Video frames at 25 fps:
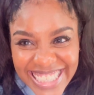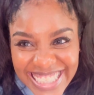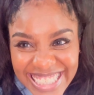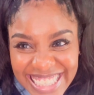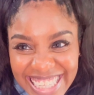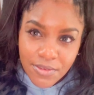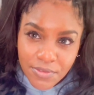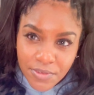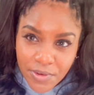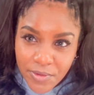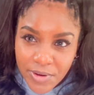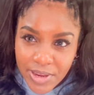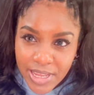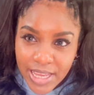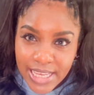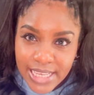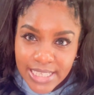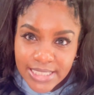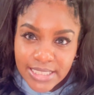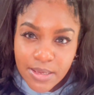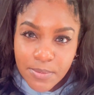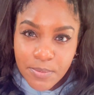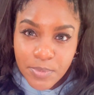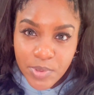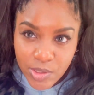South Korea is
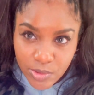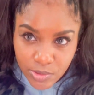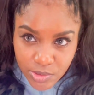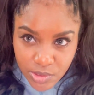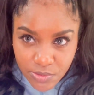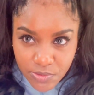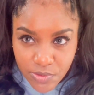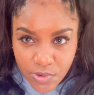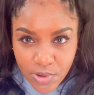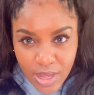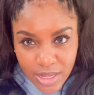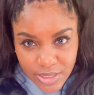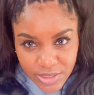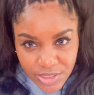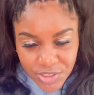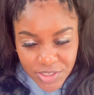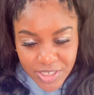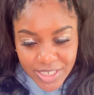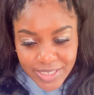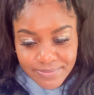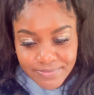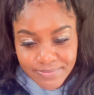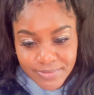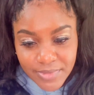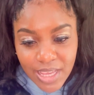a beautiful
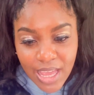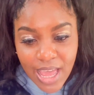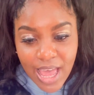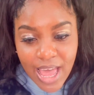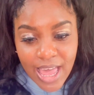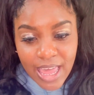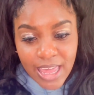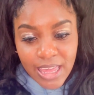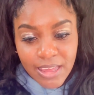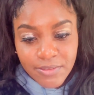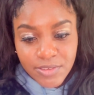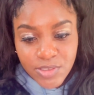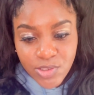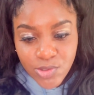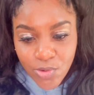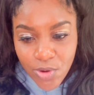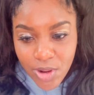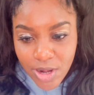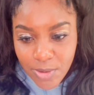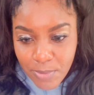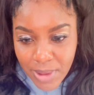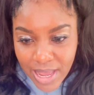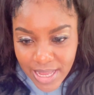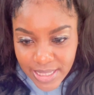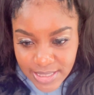country. I've enjoyed
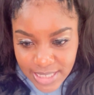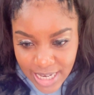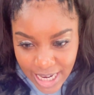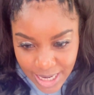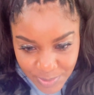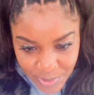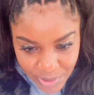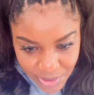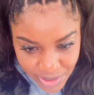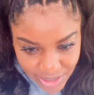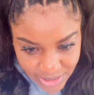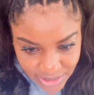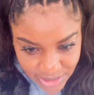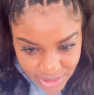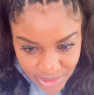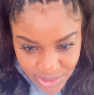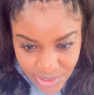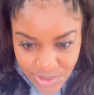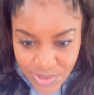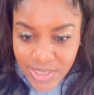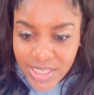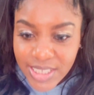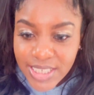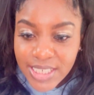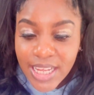my time here as a
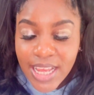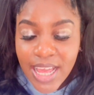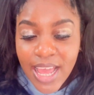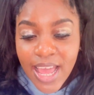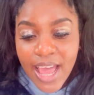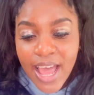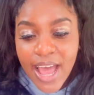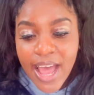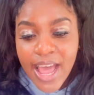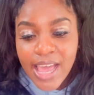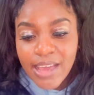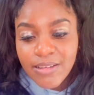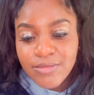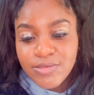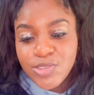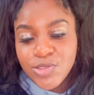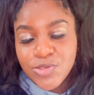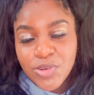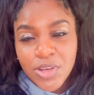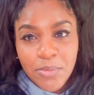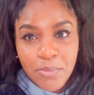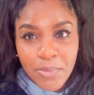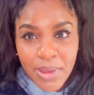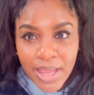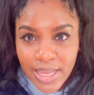student. I've
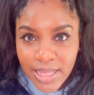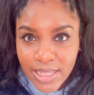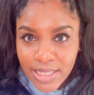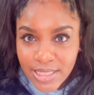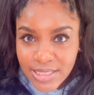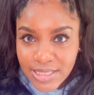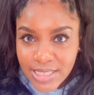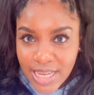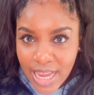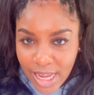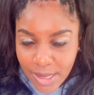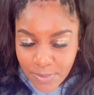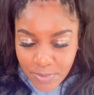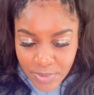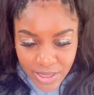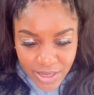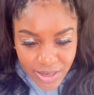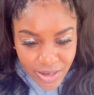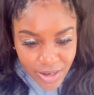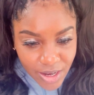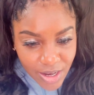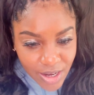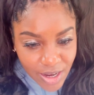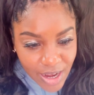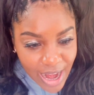enjoyed my time
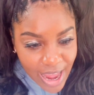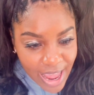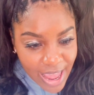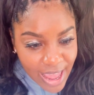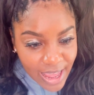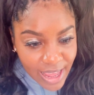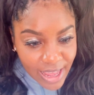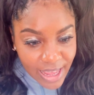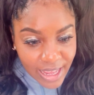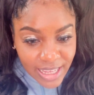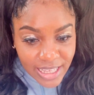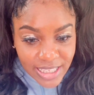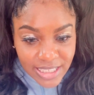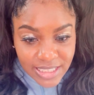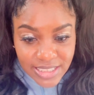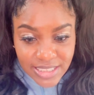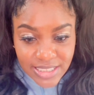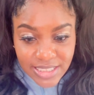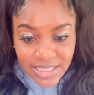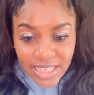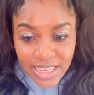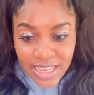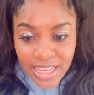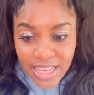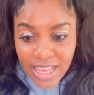here as
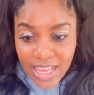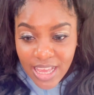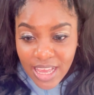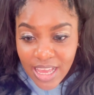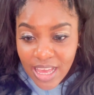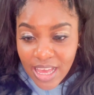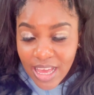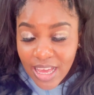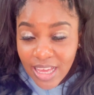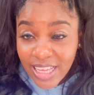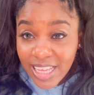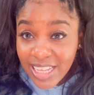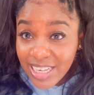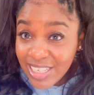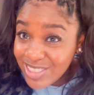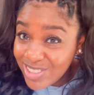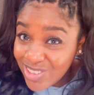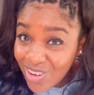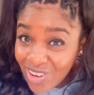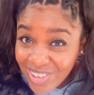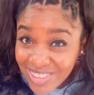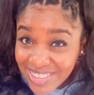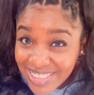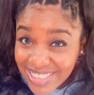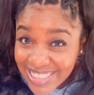an
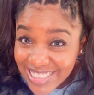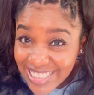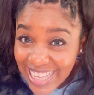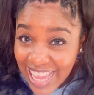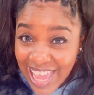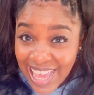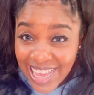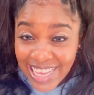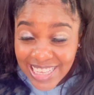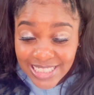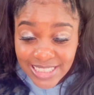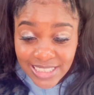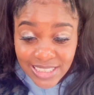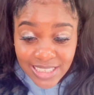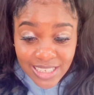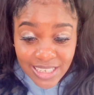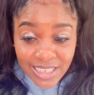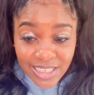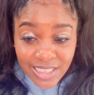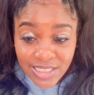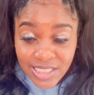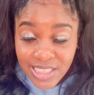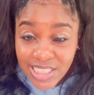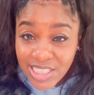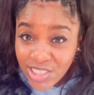adult, as
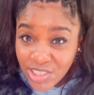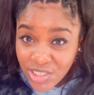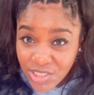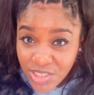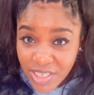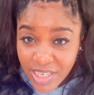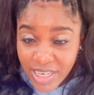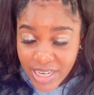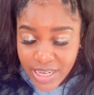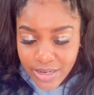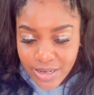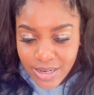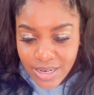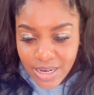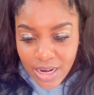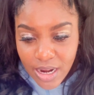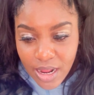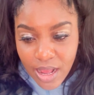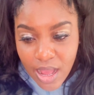a teacher here.